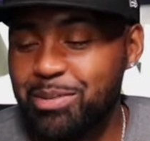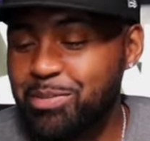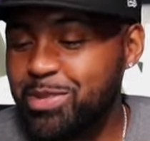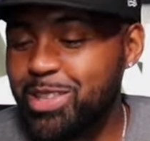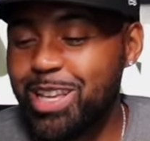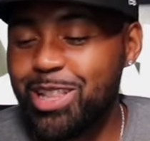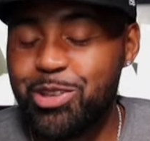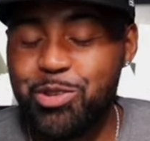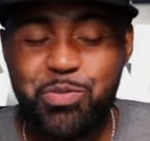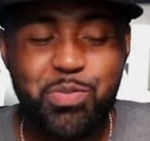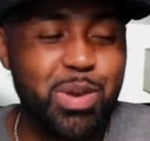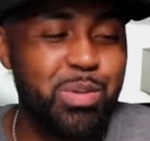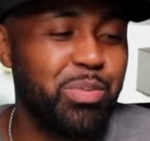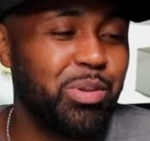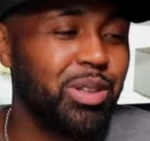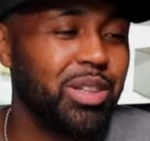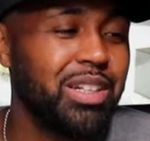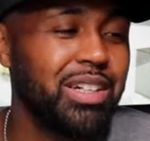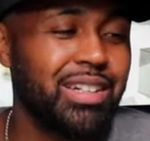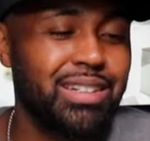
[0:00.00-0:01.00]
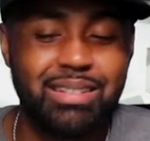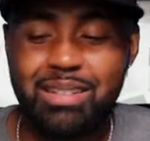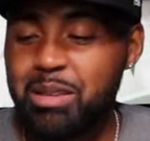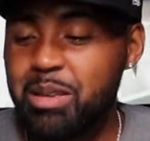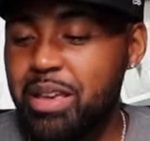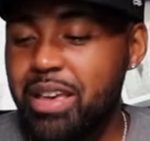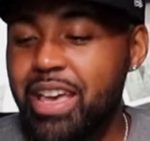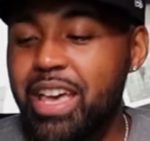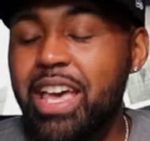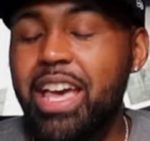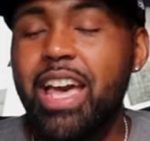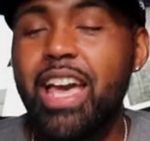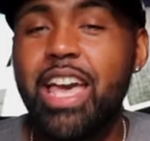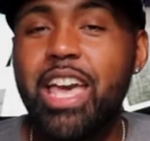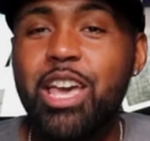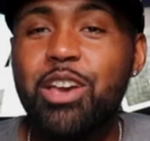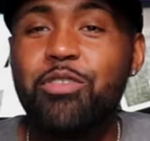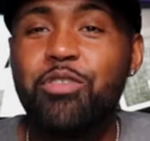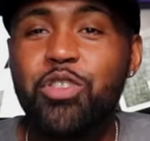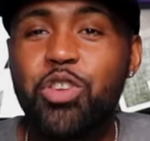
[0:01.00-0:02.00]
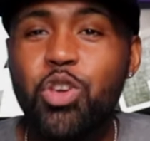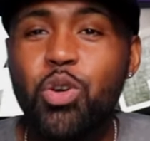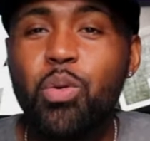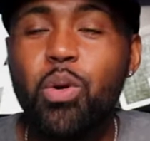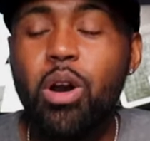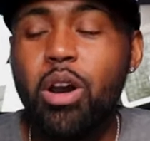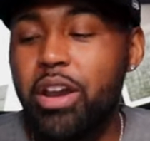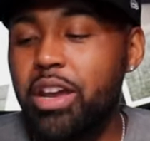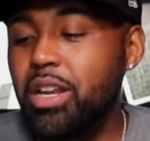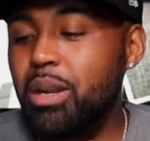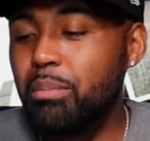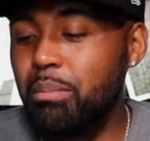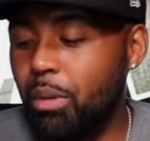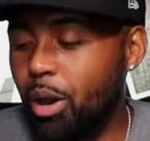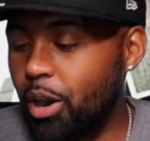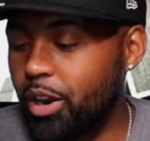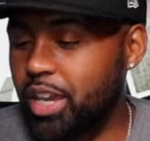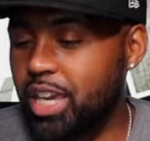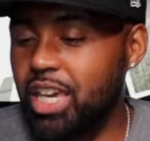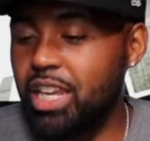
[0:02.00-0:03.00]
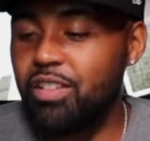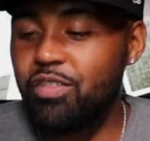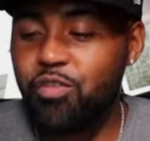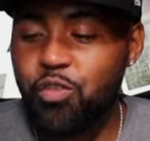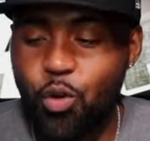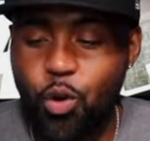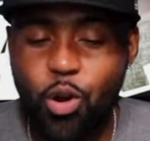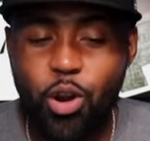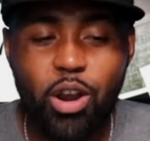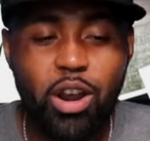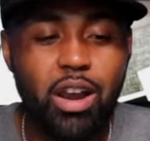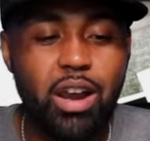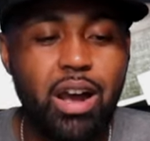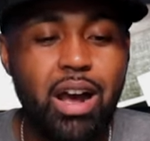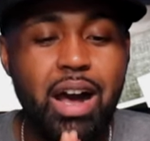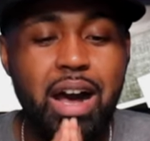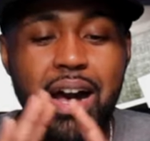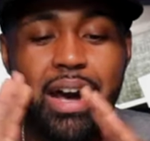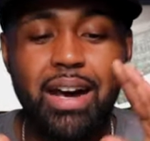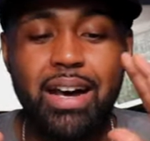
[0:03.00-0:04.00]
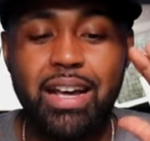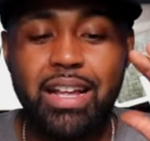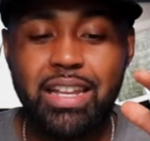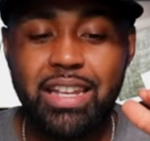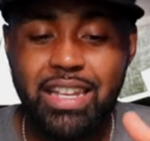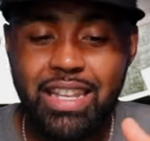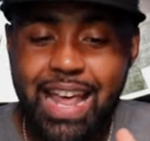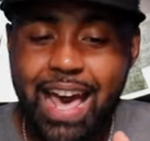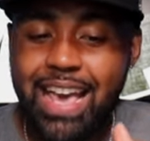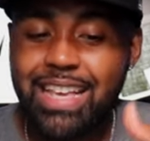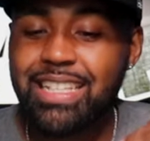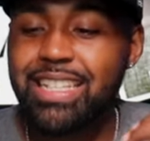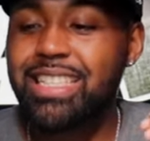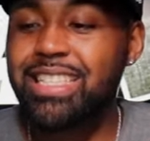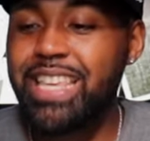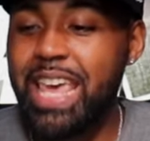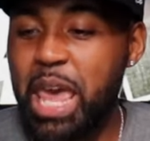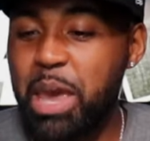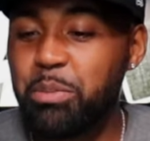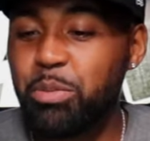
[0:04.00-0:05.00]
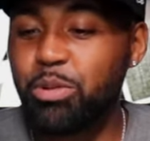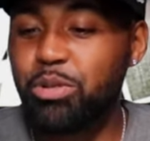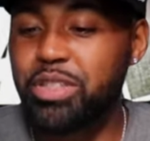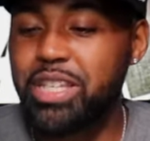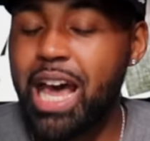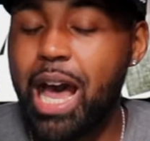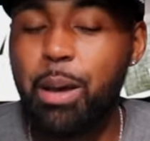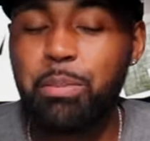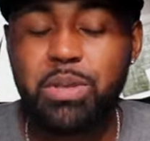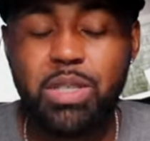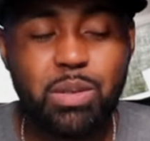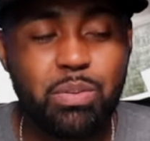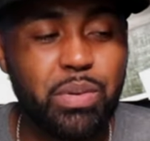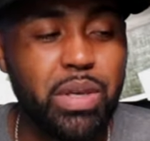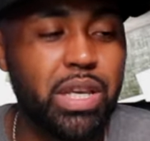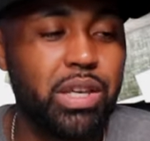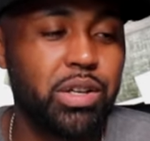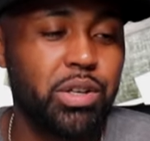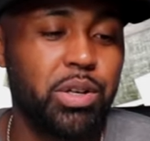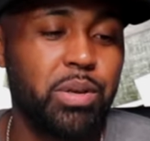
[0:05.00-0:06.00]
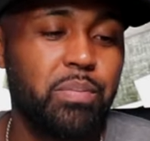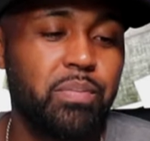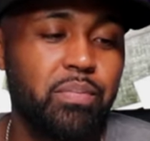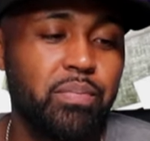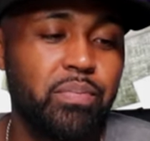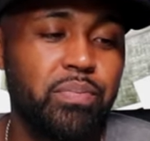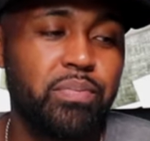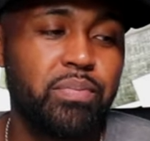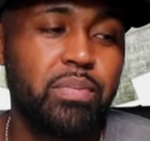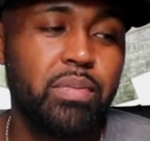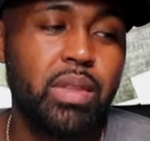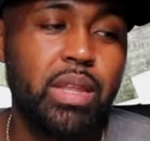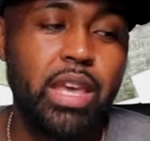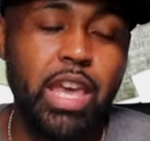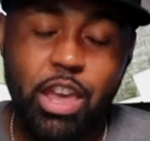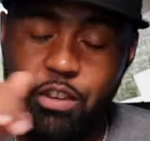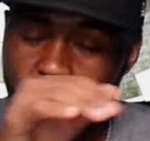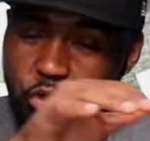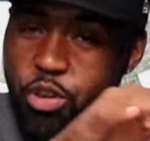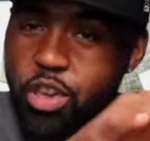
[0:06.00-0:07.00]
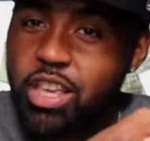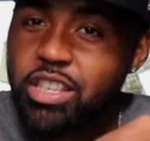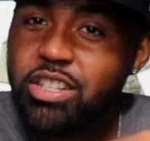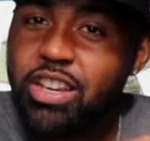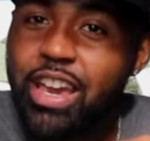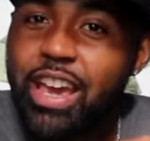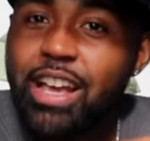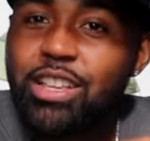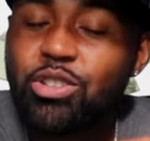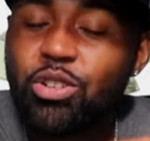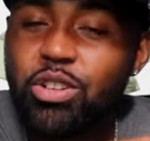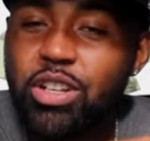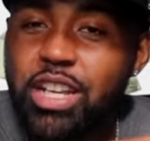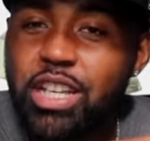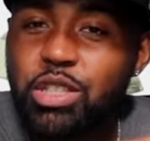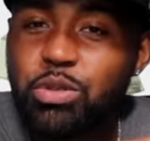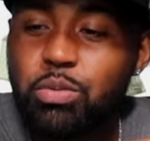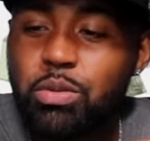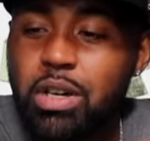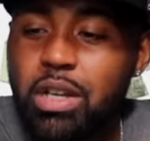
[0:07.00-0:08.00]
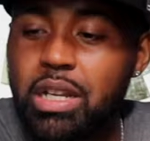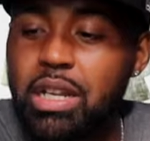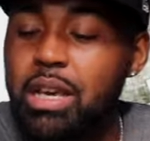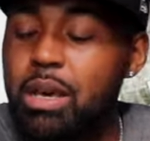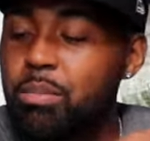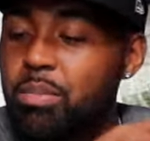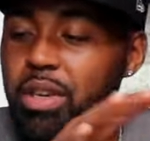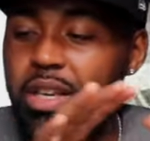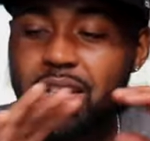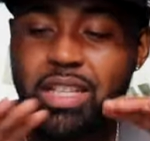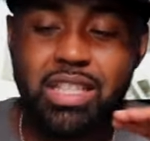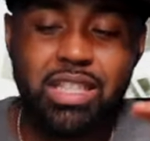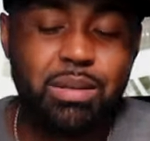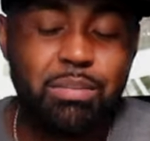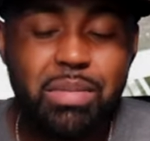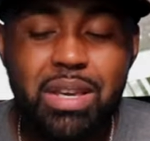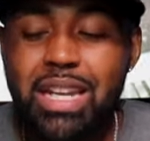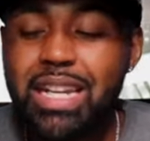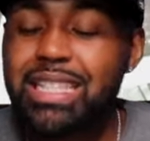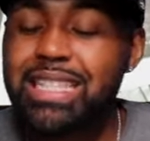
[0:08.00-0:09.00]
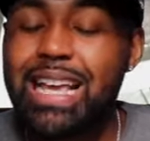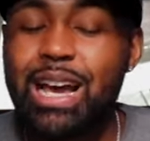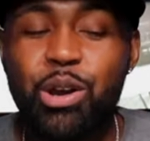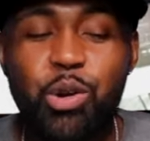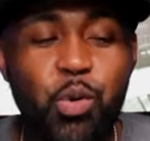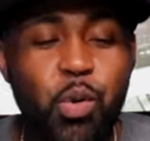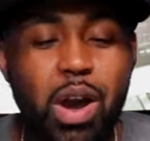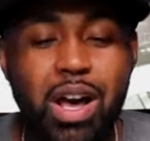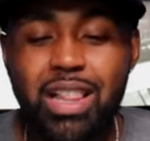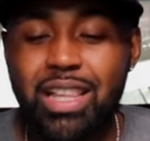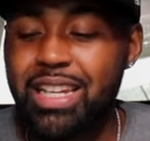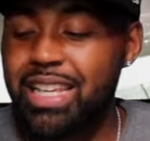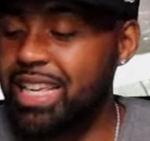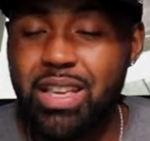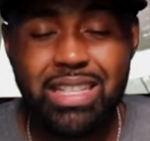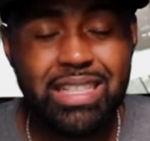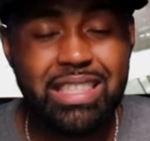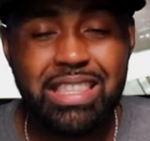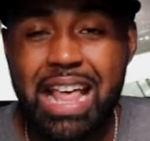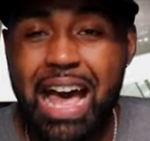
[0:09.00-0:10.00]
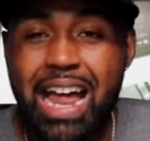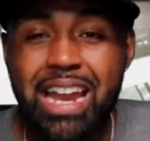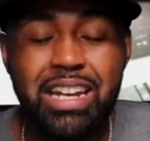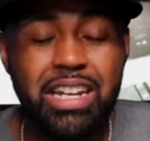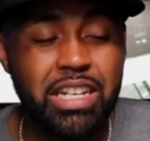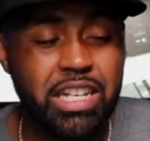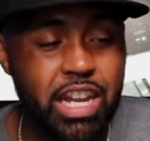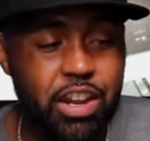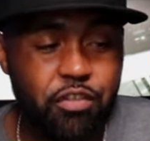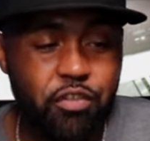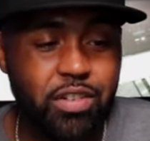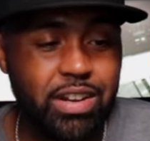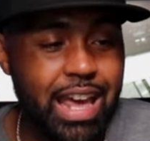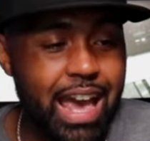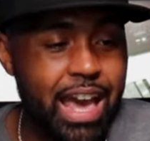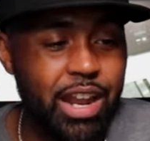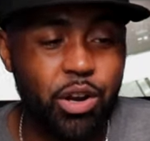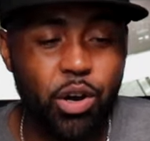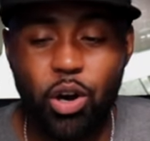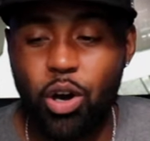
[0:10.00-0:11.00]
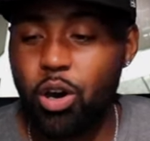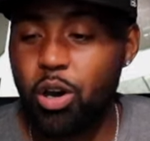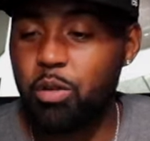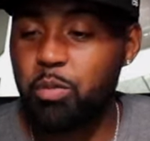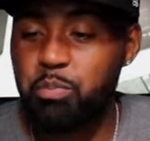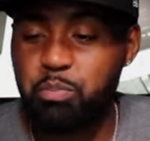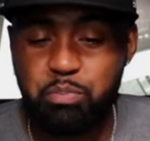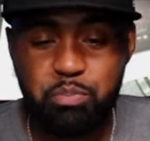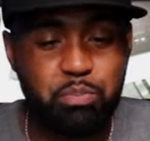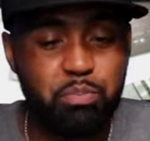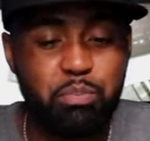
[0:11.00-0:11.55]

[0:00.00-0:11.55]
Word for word: I'm telling you people, look. If you are in the market for a nice tabletop speaker, if you can get your hands on this one, because to me the sound quality is not different at all.